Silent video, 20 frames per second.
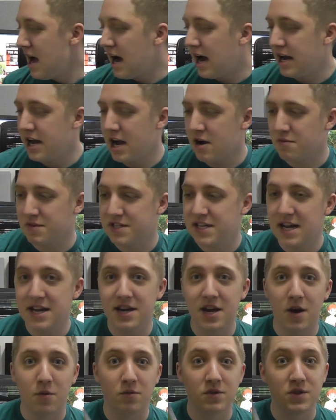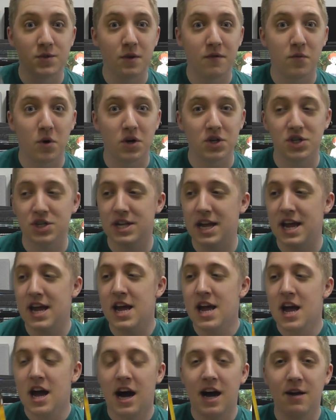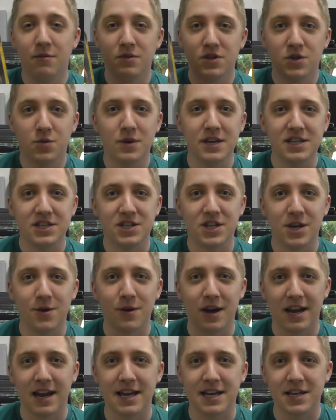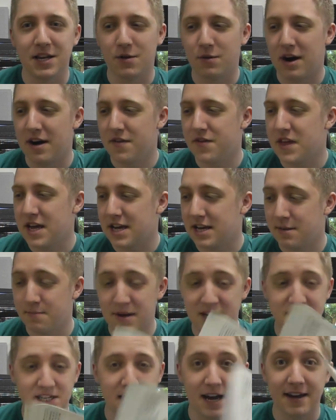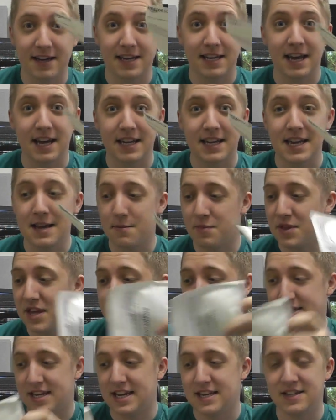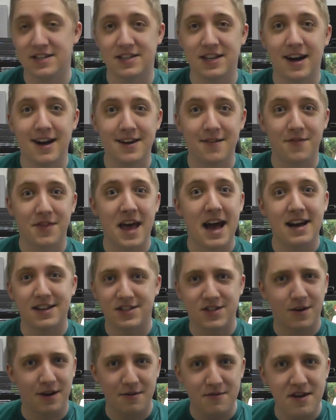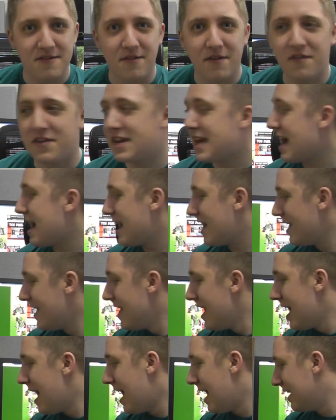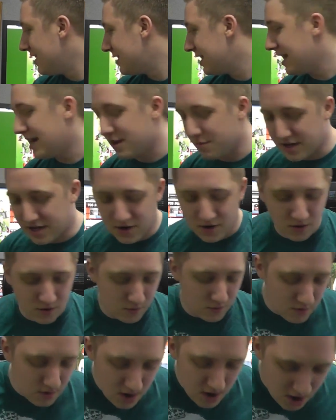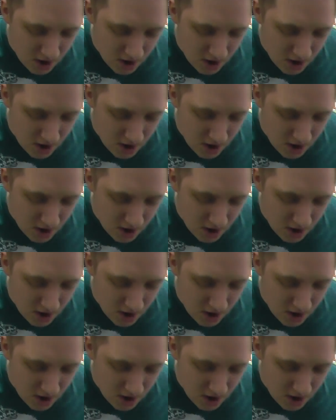And Resender, once we've watched it, I will tweet to you and let you know what I think. Basically, I keep this inside of that, so I'll never forget. So that'll be cool.